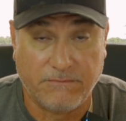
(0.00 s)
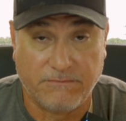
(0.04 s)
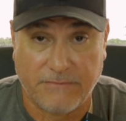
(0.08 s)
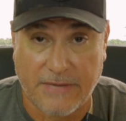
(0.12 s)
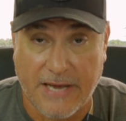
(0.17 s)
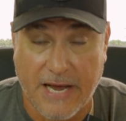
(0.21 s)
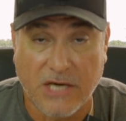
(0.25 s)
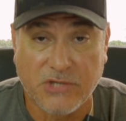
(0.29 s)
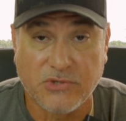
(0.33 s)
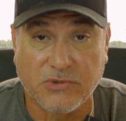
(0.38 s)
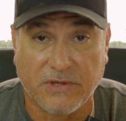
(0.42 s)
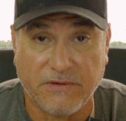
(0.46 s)

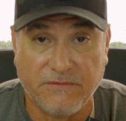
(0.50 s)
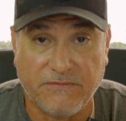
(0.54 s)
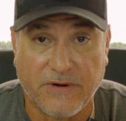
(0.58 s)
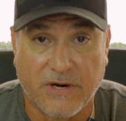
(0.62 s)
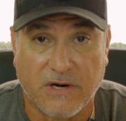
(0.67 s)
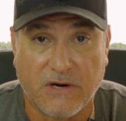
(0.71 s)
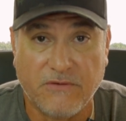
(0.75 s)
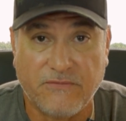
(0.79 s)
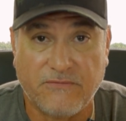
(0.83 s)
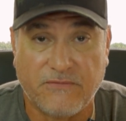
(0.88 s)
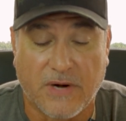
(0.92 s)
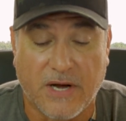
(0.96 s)
actually
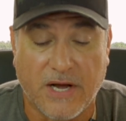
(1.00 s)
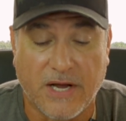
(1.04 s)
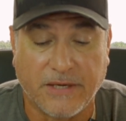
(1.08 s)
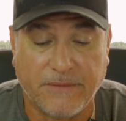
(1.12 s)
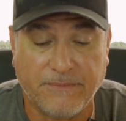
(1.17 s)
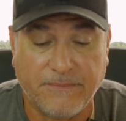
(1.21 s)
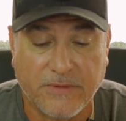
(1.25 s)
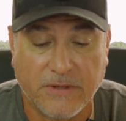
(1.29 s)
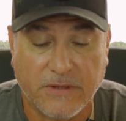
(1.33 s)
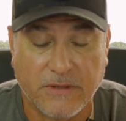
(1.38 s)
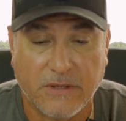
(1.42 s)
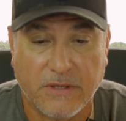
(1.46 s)
verified,
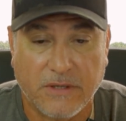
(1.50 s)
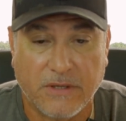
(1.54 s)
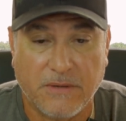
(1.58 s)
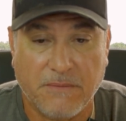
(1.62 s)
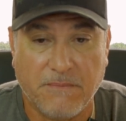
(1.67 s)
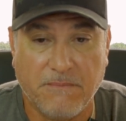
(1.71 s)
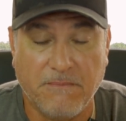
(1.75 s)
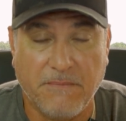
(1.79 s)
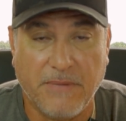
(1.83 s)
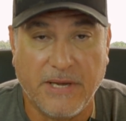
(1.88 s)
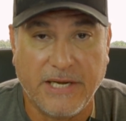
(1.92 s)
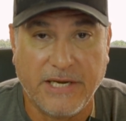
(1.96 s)

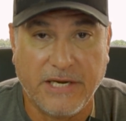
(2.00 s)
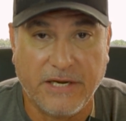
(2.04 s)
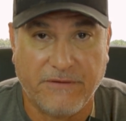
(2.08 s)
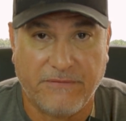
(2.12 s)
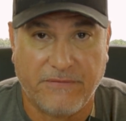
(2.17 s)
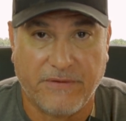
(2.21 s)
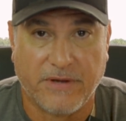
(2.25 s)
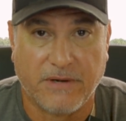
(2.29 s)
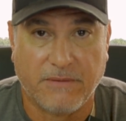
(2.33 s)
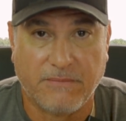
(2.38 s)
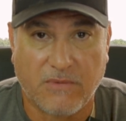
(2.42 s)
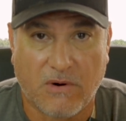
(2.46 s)
many of
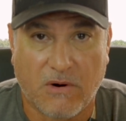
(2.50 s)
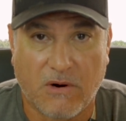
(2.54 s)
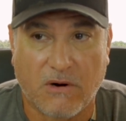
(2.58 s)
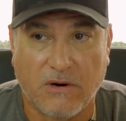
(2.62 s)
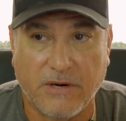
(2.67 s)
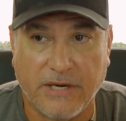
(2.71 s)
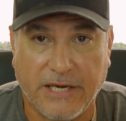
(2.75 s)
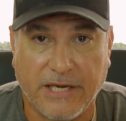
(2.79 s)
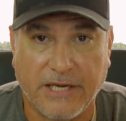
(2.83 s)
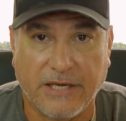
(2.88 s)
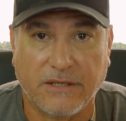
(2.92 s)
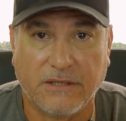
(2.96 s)
them are
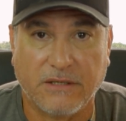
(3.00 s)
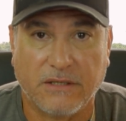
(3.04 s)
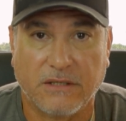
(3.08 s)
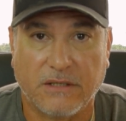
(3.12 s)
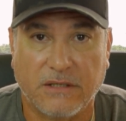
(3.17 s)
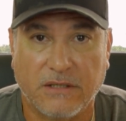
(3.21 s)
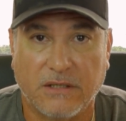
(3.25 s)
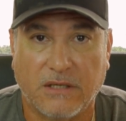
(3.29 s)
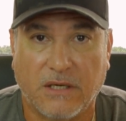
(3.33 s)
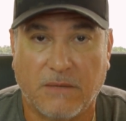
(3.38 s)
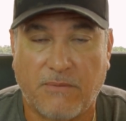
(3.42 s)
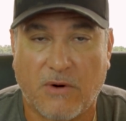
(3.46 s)
in
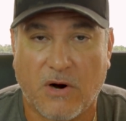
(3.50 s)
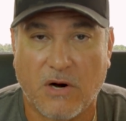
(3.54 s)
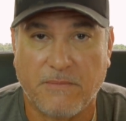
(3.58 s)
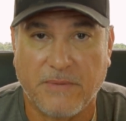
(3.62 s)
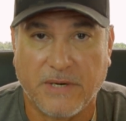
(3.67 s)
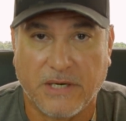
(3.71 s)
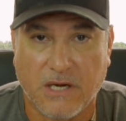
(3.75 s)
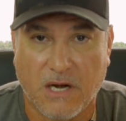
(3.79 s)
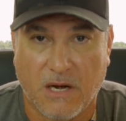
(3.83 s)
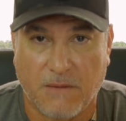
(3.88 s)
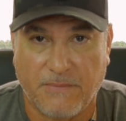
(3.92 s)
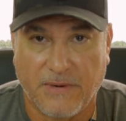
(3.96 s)

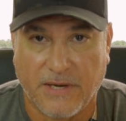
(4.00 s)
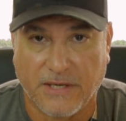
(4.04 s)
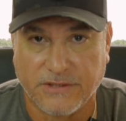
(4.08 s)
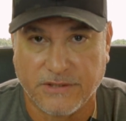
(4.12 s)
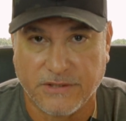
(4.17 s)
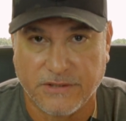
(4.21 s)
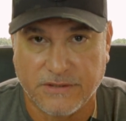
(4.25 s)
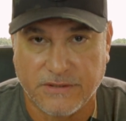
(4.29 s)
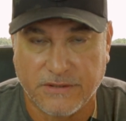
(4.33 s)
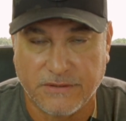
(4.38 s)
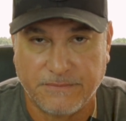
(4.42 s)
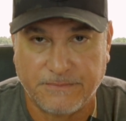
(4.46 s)
apartment
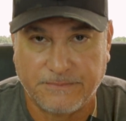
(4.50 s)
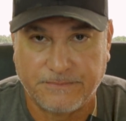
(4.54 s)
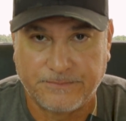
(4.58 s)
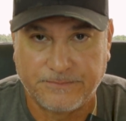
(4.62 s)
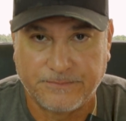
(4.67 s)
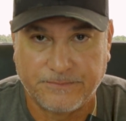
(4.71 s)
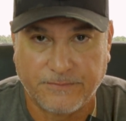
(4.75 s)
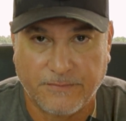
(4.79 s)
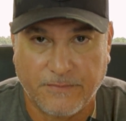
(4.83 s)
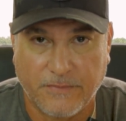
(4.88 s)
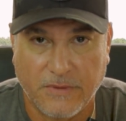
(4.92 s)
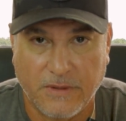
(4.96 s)
complexes.
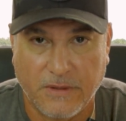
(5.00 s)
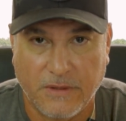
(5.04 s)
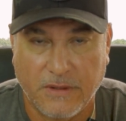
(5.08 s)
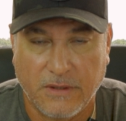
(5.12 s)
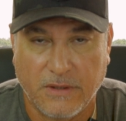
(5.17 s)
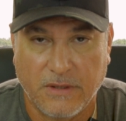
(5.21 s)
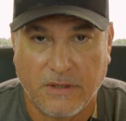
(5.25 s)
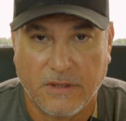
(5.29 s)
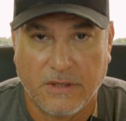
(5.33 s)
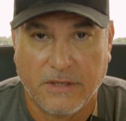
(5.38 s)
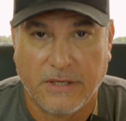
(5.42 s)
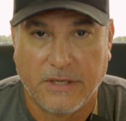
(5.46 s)

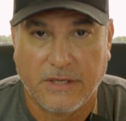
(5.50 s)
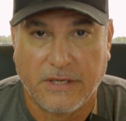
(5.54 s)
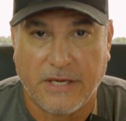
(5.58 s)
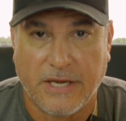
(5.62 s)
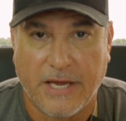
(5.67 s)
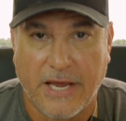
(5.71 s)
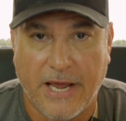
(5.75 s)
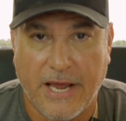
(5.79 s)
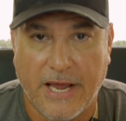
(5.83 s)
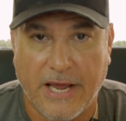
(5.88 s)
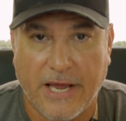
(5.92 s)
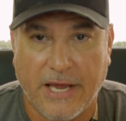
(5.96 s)

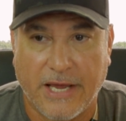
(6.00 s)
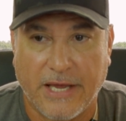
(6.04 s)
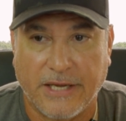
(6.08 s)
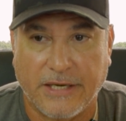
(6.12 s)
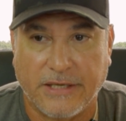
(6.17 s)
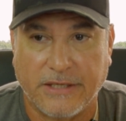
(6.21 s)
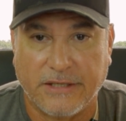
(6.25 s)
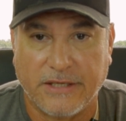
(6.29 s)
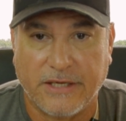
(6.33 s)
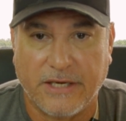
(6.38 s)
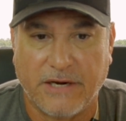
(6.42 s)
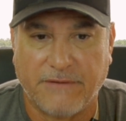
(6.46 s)

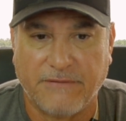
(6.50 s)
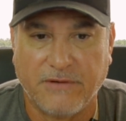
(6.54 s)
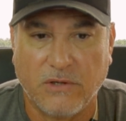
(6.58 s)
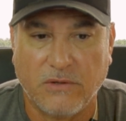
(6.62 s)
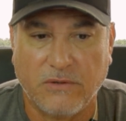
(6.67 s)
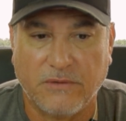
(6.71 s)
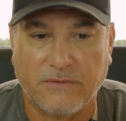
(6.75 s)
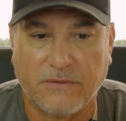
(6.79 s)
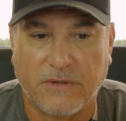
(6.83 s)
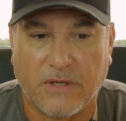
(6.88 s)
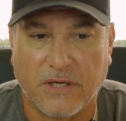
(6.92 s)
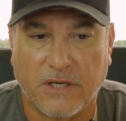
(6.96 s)
And
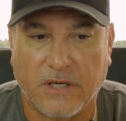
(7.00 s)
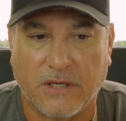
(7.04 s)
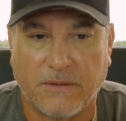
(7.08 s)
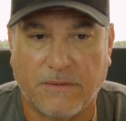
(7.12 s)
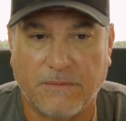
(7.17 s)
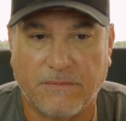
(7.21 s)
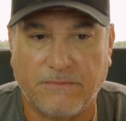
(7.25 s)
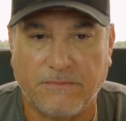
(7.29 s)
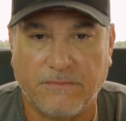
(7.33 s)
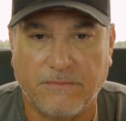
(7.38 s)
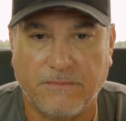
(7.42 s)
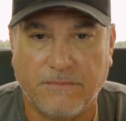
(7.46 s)
every
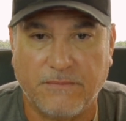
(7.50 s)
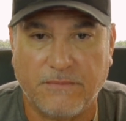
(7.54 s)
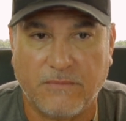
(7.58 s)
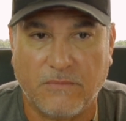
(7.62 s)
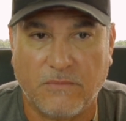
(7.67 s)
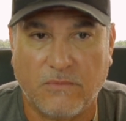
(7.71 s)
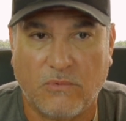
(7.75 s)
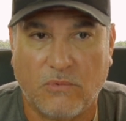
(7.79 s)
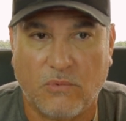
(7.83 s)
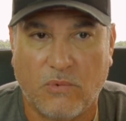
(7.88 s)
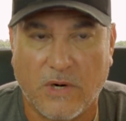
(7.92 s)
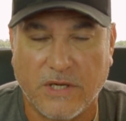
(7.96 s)

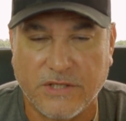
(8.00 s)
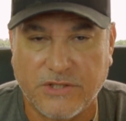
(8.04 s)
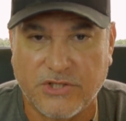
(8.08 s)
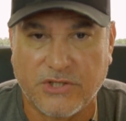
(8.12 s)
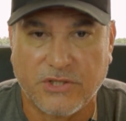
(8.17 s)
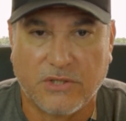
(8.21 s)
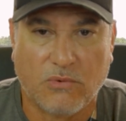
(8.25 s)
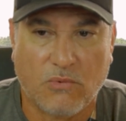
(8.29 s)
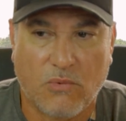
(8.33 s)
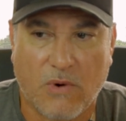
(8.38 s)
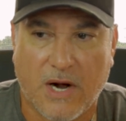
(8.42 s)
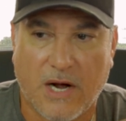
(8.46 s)
once
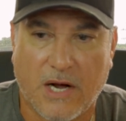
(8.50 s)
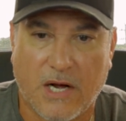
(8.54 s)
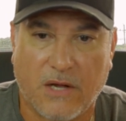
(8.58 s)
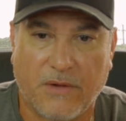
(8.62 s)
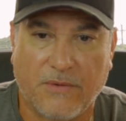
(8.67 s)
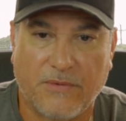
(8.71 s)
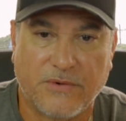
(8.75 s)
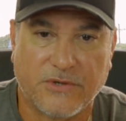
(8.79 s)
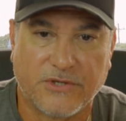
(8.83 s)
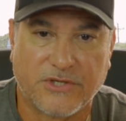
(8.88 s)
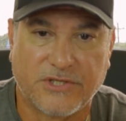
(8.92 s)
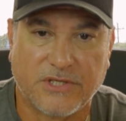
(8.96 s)
in a
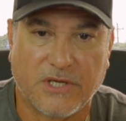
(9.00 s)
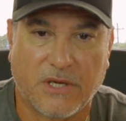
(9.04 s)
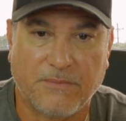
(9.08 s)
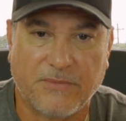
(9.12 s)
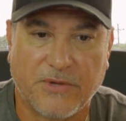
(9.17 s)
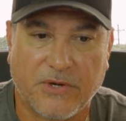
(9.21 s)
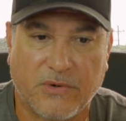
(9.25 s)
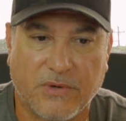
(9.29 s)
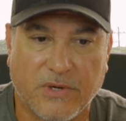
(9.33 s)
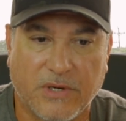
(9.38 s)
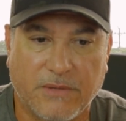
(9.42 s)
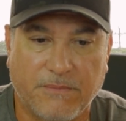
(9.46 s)
while, there's some
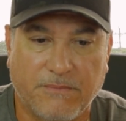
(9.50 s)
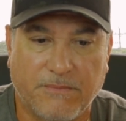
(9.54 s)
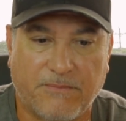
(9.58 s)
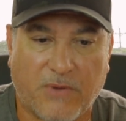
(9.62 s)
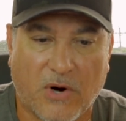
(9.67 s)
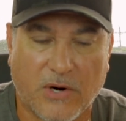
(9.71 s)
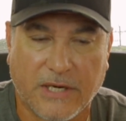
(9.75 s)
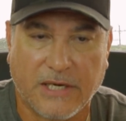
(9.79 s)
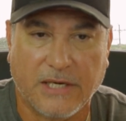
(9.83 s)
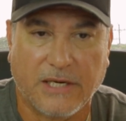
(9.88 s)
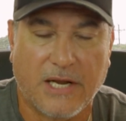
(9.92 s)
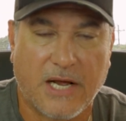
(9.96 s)
that are in
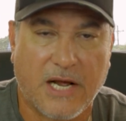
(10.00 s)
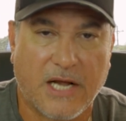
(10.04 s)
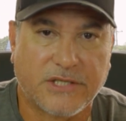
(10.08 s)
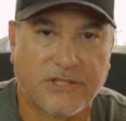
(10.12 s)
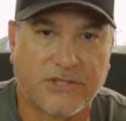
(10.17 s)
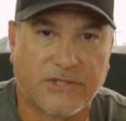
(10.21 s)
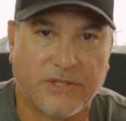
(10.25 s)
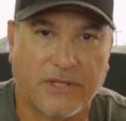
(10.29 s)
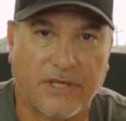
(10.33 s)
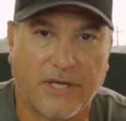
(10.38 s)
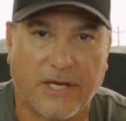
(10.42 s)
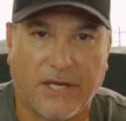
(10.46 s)
parking
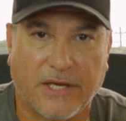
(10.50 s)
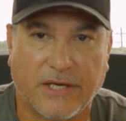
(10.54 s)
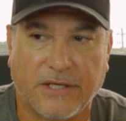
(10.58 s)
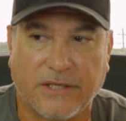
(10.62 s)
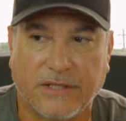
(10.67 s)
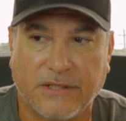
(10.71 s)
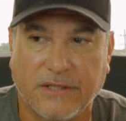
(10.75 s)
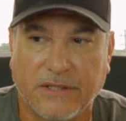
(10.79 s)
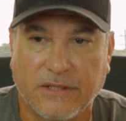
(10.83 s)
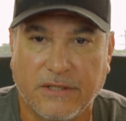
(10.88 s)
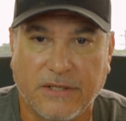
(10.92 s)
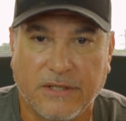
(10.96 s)
lots
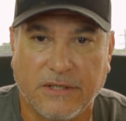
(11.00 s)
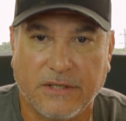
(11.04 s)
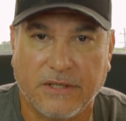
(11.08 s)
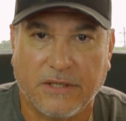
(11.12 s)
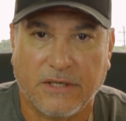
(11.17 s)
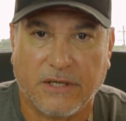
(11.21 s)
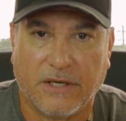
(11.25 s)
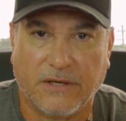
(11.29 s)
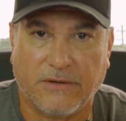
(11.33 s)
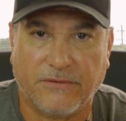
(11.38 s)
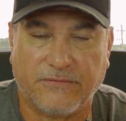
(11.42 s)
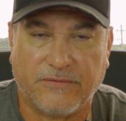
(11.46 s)
and
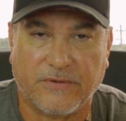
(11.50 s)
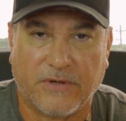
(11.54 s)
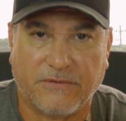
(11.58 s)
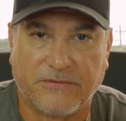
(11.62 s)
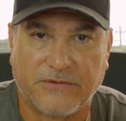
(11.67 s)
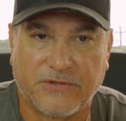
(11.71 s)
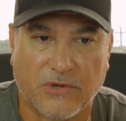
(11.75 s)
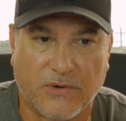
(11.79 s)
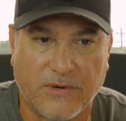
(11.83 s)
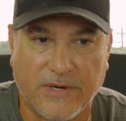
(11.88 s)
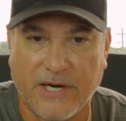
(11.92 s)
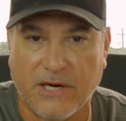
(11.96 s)
of
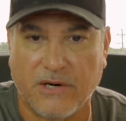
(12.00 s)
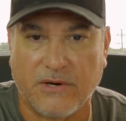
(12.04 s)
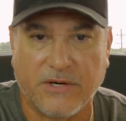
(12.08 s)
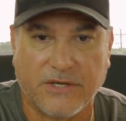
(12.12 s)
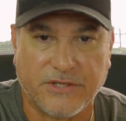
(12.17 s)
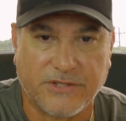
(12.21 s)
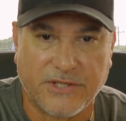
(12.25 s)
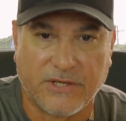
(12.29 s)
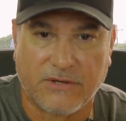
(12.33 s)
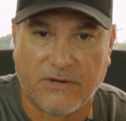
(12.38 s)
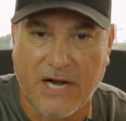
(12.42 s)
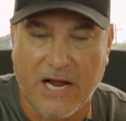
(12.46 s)
certain
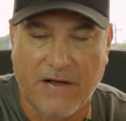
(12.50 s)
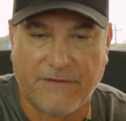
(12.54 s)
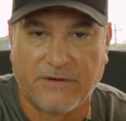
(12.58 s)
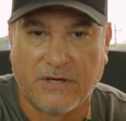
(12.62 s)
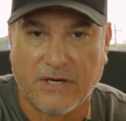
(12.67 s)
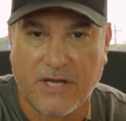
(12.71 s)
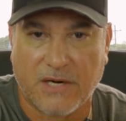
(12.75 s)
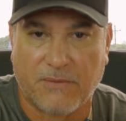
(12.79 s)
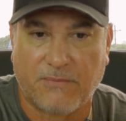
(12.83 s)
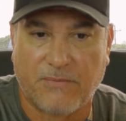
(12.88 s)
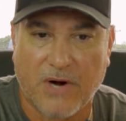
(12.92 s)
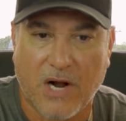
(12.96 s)
areas that are having a
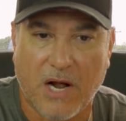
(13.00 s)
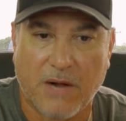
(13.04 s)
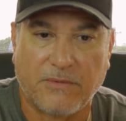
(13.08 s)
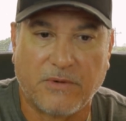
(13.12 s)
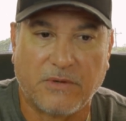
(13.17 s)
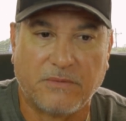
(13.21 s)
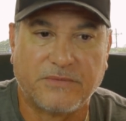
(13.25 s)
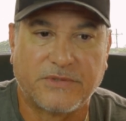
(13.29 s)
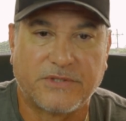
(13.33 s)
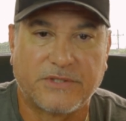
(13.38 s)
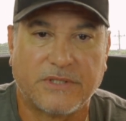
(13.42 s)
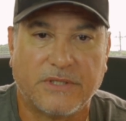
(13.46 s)
lot of
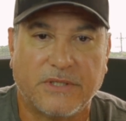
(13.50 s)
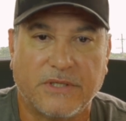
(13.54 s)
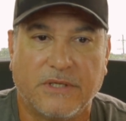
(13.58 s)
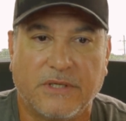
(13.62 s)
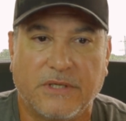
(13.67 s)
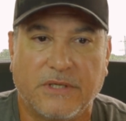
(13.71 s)
problems.